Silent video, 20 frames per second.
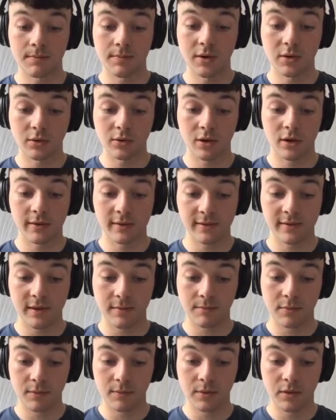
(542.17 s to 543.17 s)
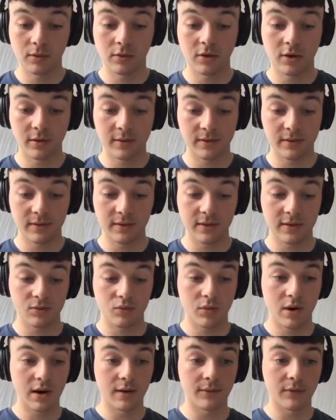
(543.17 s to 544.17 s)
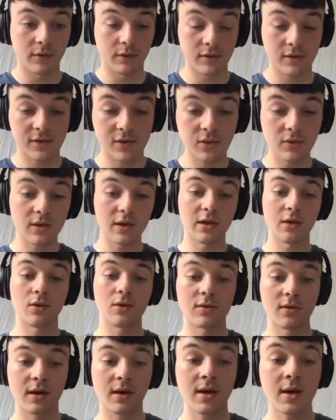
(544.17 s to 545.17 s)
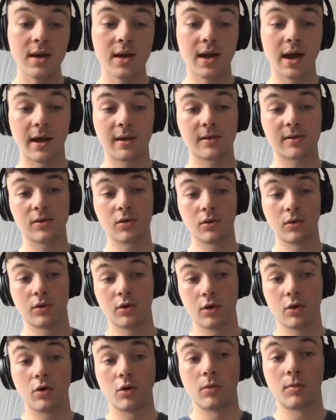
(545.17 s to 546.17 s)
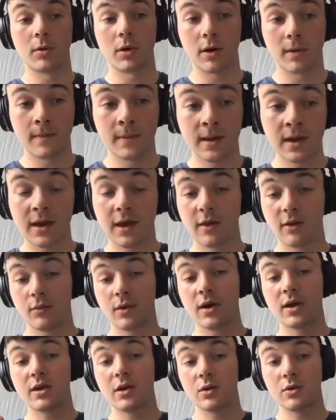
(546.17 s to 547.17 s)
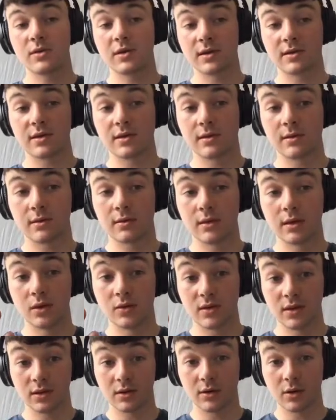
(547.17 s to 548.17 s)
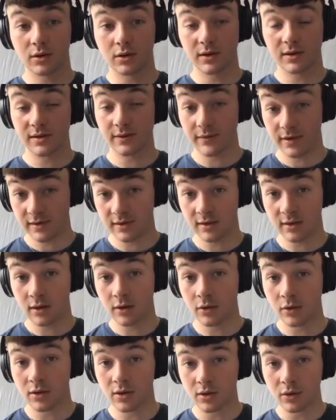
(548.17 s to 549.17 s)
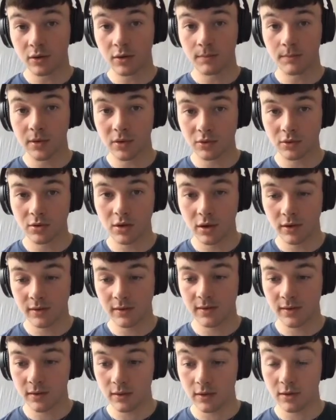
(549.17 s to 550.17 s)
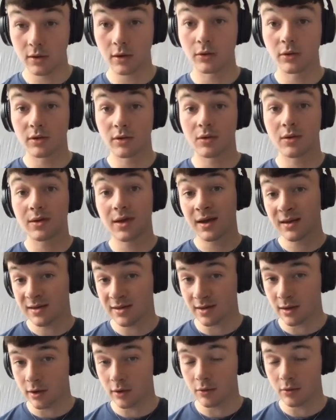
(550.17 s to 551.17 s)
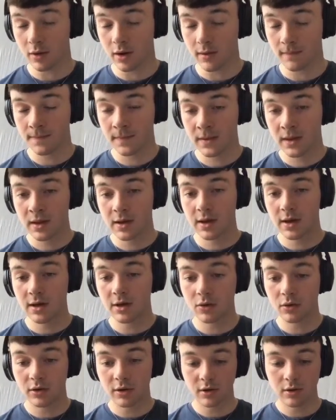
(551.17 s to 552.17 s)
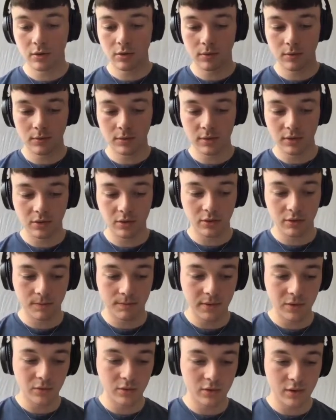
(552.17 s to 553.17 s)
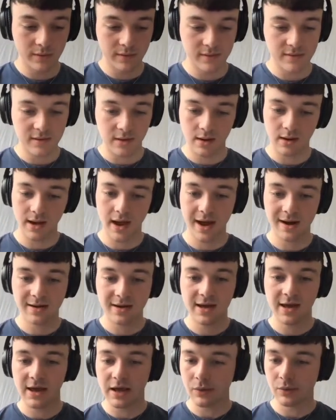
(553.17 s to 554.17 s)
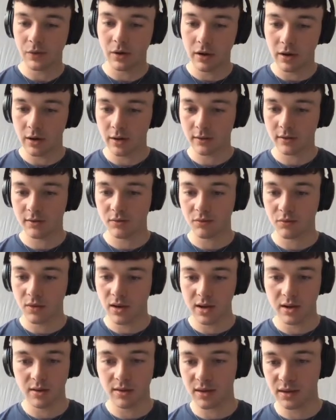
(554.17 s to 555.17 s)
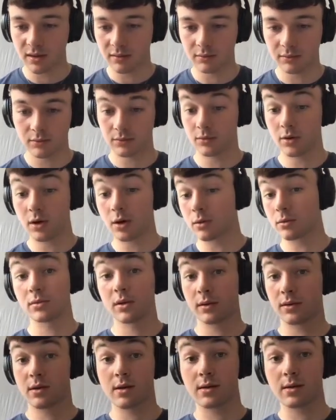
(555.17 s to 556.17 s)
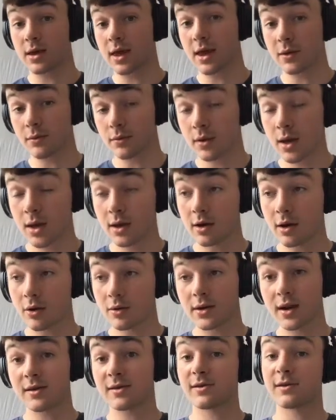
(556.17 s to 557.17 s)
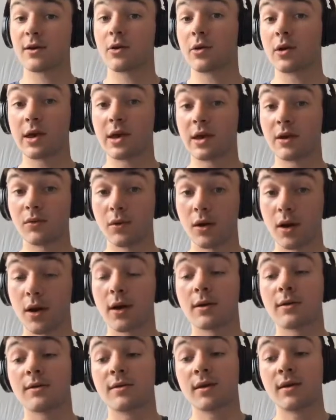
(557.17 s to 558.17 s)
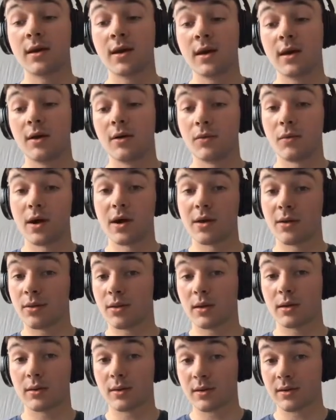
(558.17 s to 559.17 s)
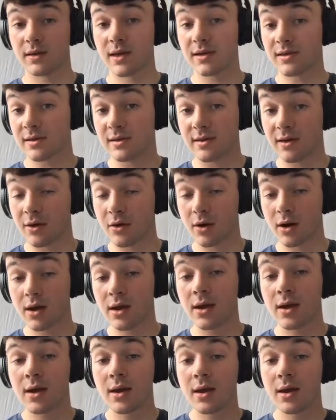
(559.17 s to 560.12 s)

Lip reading: build content, but build content that's relevant to the user and to the Google bot. And the way you use this is using cognitive SEO. You don't want to build content. You don't want to do SEO, right? You don't want to build content, add keywords where you think necessary keywords where you think is necessary,